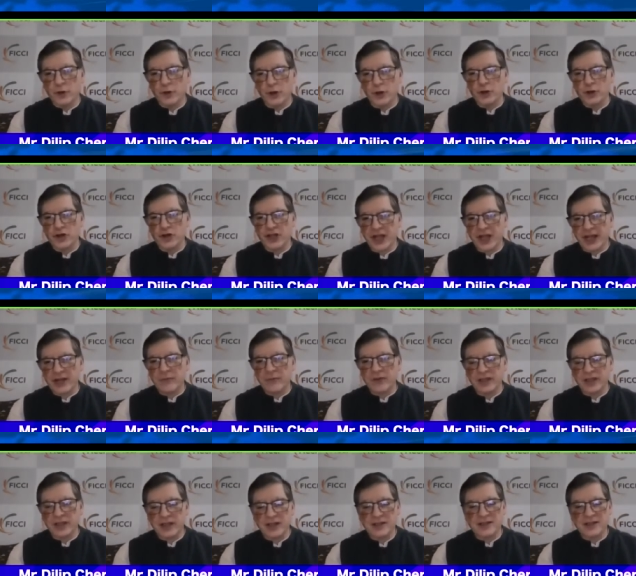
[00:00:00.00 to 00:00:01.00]
Could you share
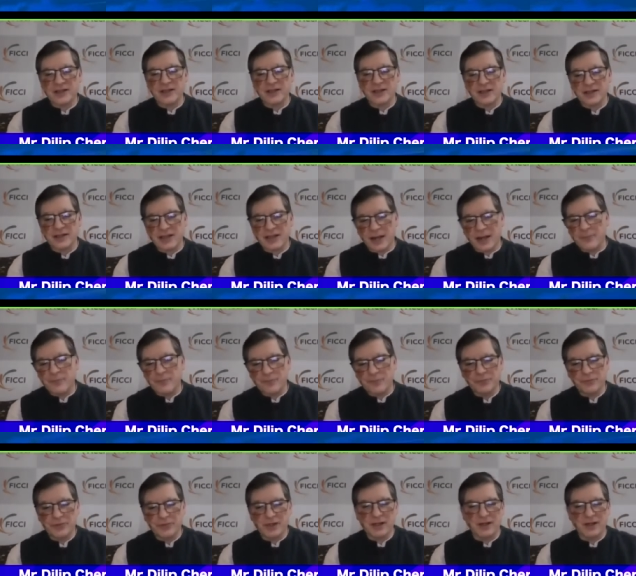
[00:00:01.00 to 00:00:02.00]
with us uh,
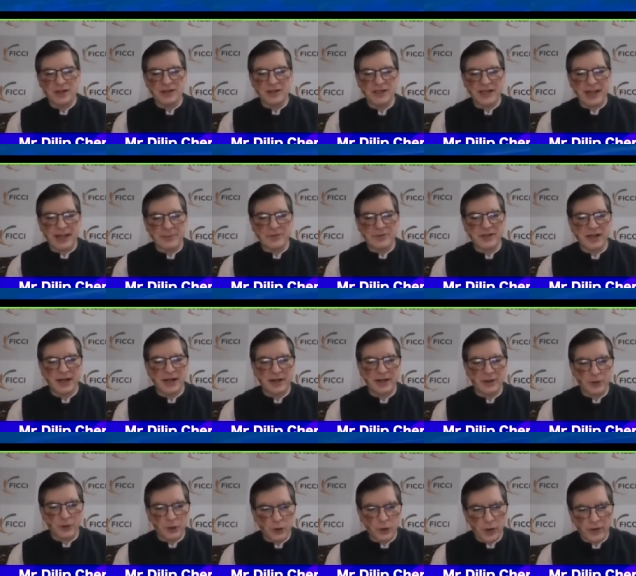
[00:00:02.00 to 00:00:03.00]
some uh, steps that
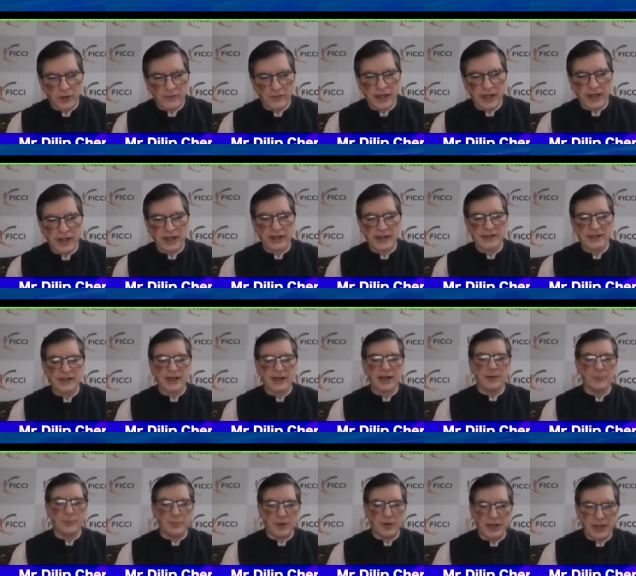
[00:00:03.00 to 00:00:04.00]
you have taken as a
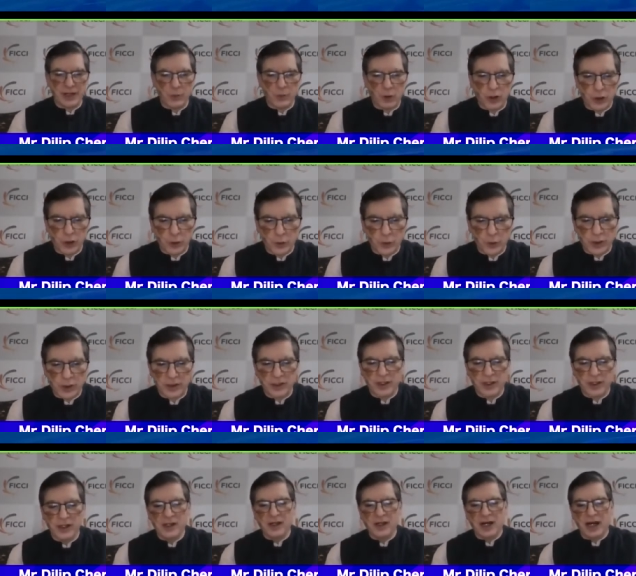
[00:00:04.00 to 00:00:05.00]
company, what you what
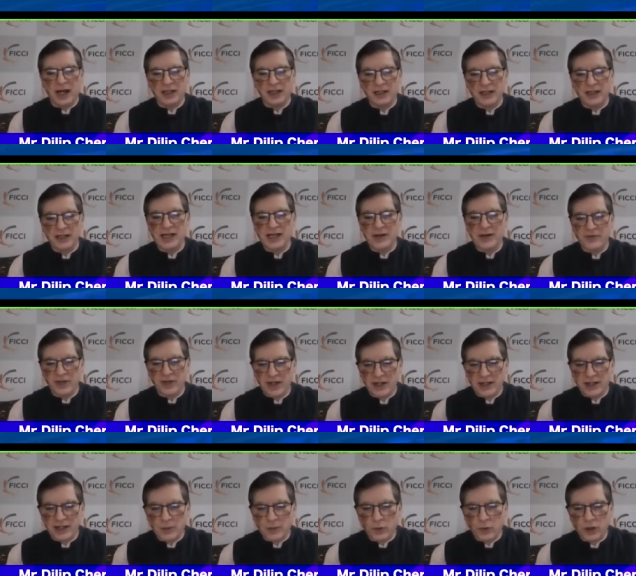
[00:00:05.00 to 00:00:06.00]
others have
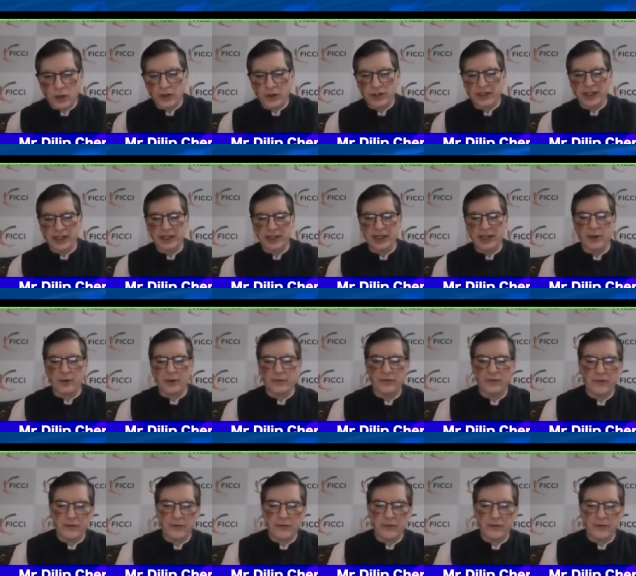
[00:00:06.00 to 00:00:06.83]
done, and what you're thinking of?